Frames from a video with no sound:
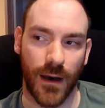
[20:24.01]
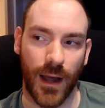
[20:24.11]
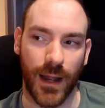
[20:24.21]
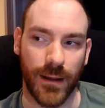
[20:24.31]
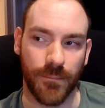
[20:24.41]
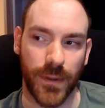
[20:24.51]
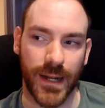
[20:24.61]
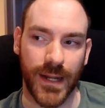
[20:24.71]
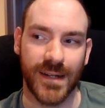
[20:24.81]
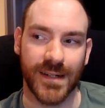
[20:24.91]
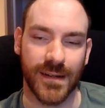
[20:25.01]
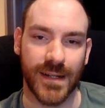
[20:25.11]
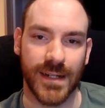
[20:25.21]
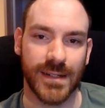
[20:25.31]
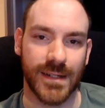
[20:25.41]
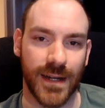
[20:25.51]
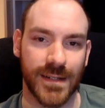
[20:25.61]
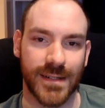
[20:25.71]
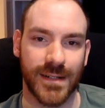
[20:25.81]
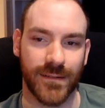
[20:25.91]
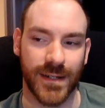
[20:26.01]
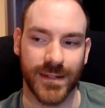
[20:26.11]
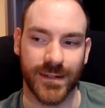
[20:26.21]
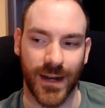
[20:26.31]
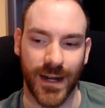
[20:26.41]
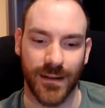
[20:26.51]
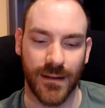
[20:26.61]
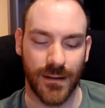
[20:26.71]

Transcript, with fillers: I played the entire series, right?